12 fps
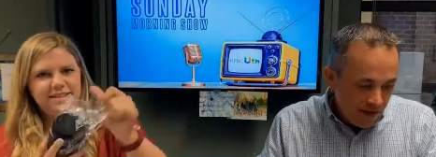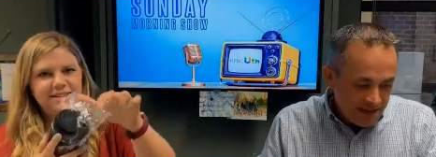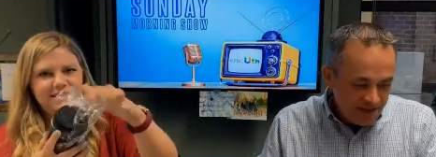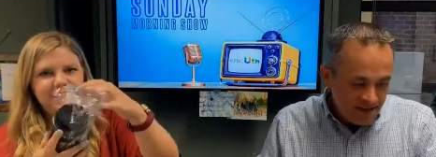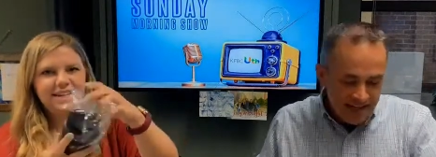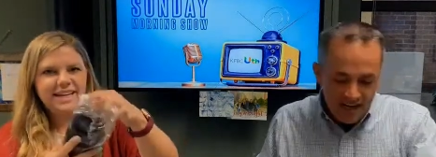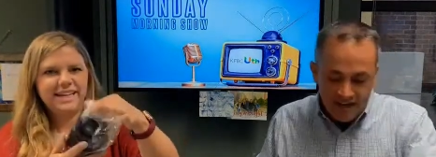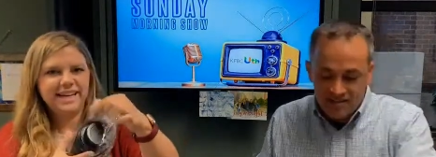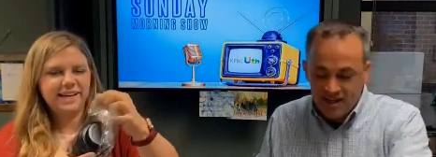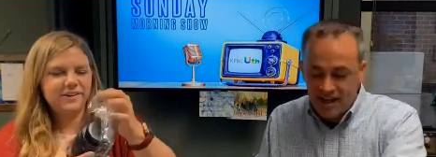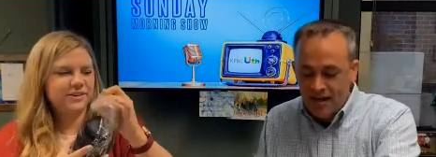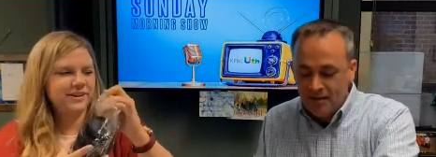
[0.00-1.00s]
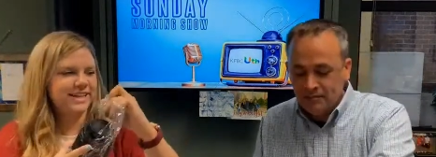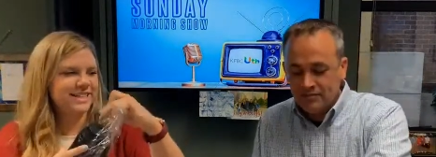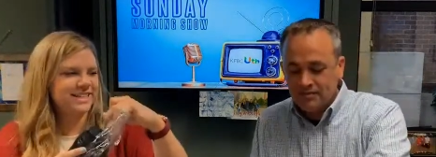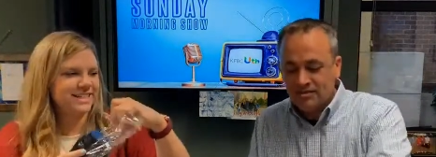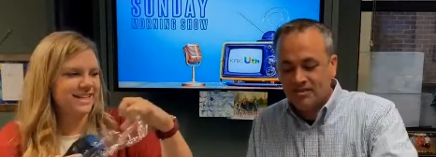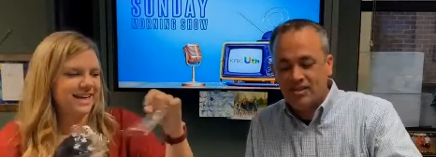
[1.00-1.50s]
Speaker 1: Is it exactly. Tom?
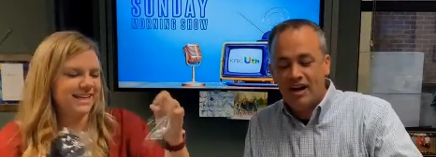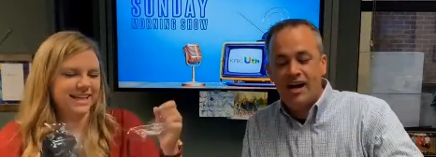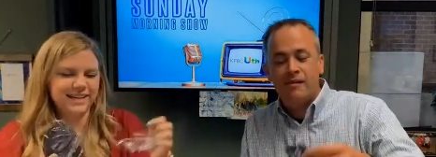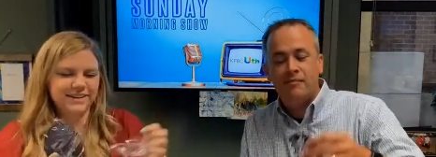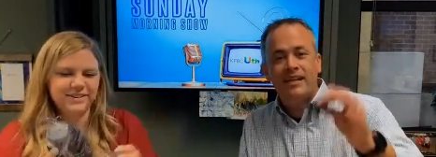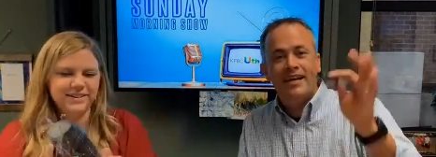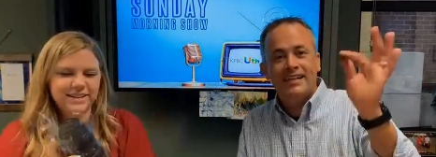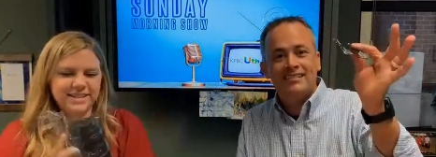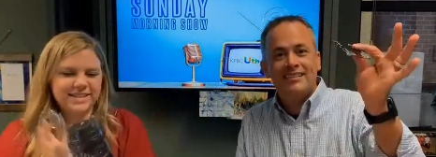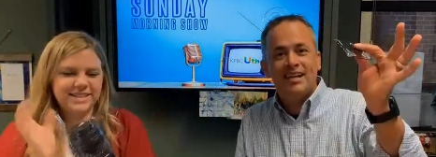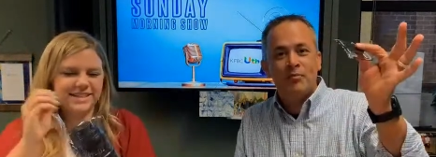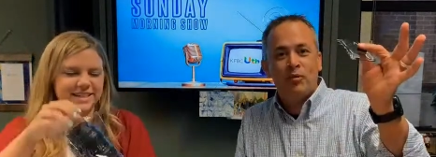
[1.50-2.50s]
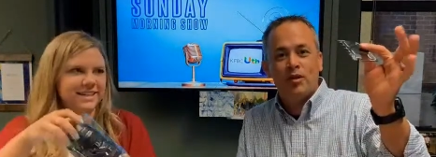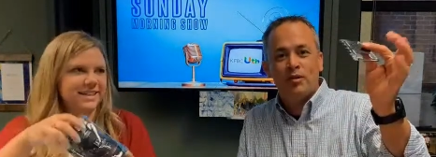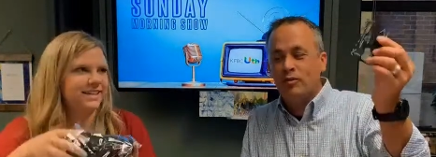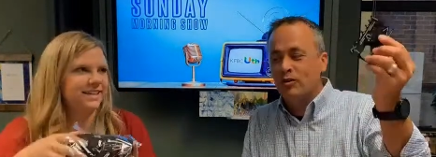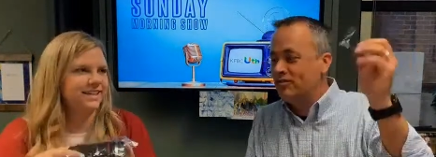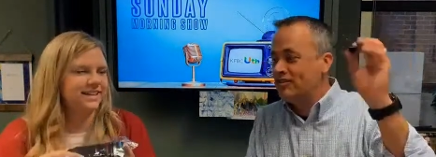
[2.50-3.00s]
Like Tom, that, that is
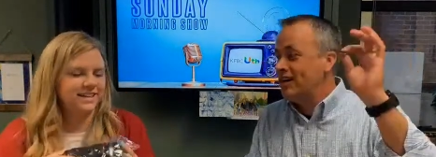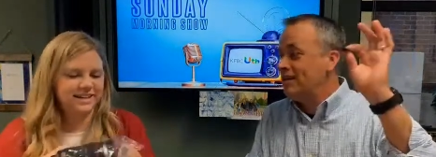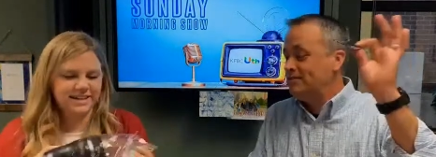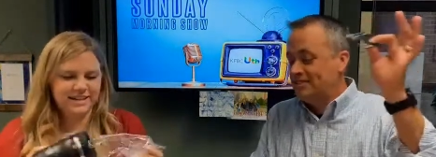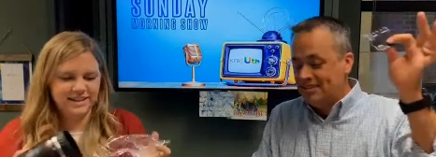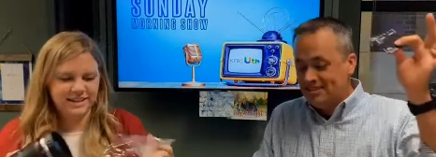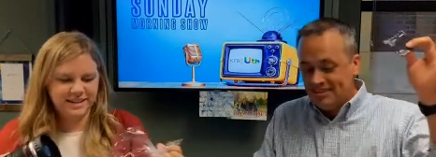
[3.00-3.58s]
airport approved. Tom says